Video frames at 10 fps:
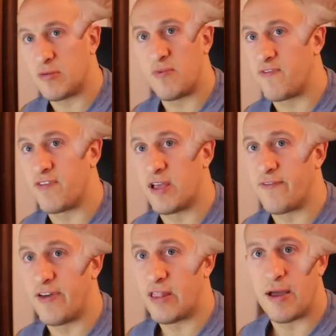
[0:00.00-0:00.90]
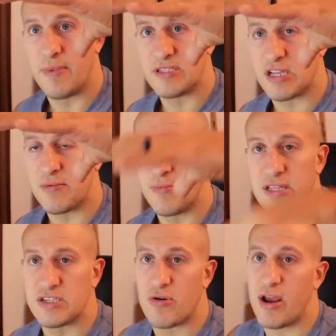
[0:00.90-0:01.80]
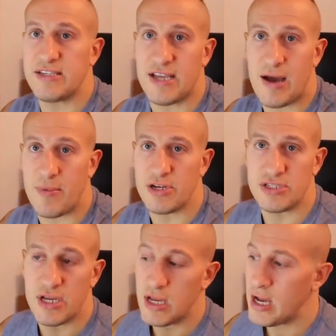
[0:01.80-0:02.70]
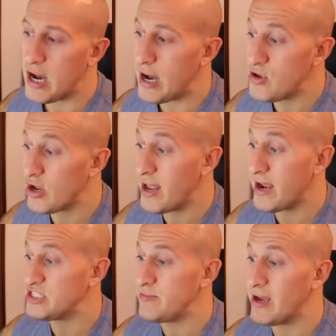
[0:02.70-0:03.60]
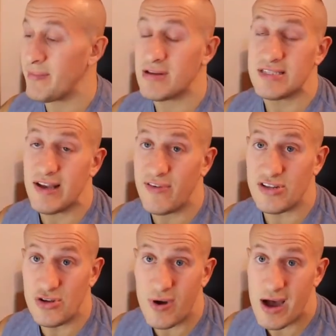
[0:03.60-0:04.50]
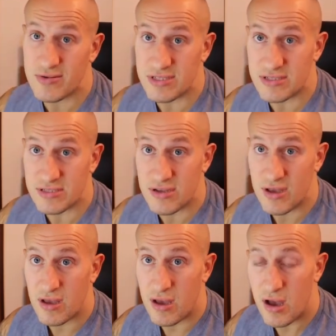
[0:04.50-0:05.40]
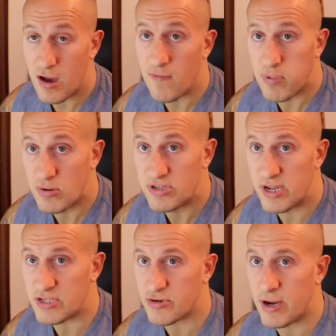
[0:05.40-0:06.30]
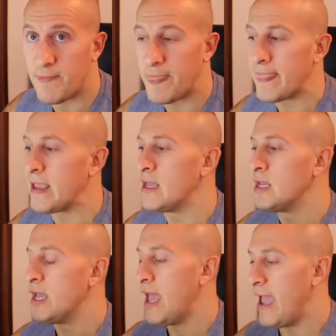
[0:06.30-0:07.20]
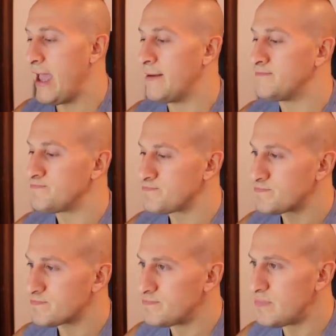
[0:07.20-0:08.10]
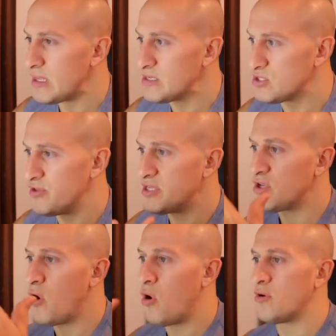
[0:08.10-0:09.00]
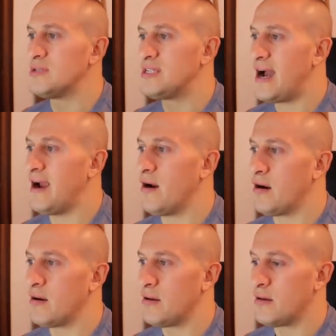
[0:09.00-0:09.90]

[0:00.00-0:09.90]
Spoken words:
fill up. It's crazy how much you can actually make about 72 ounces of protein ice cream. And so this whole entire